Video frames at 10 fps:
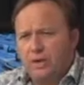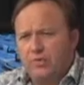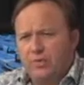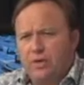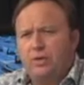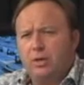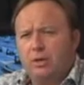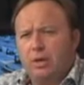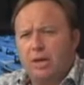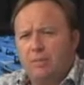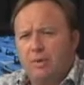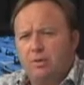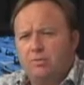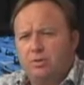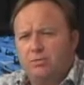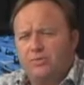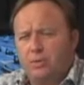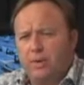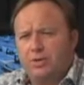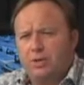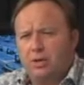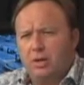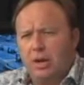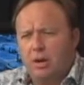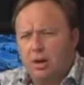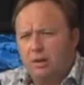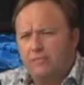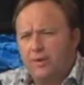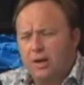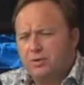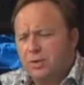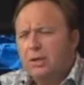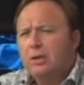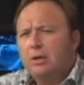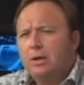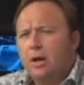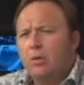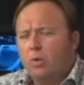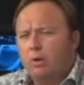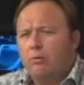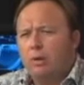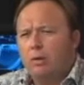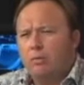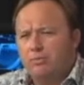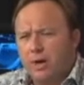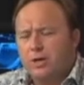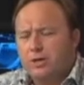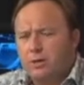he envisioned coming to fruition in England if things weren't reversed.